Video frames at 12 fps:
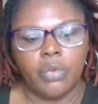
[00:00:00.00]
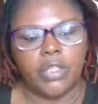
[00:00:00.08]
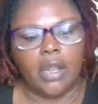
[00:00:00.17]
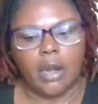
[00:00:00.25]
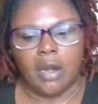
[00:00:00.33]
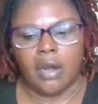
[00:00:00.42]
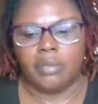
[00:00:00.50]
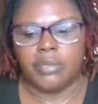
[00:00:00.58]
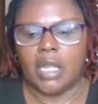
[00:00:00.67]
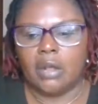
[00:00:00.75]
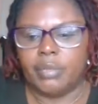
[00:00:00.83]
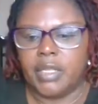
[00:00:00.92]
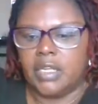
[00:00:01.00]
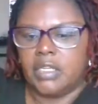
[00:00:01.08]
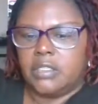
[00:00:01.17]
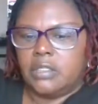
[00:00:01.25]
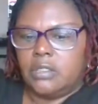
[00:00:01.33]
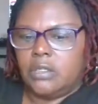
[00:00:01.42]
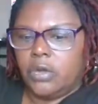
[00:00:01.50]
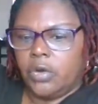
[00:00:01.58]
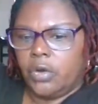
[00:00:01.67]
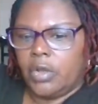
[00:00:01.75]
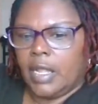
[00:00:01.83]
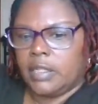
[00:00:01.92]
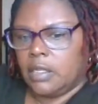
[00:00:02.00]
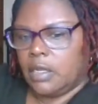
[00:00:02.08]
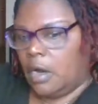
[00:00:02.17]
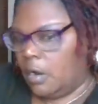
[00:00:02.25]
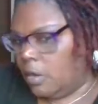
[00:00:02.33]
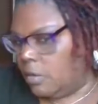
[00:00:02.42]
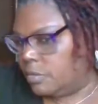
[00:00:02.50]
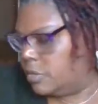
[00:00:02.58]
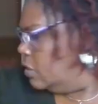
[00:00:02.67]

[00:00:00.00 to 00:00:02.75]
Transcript: with the arms out because your girl got the arms,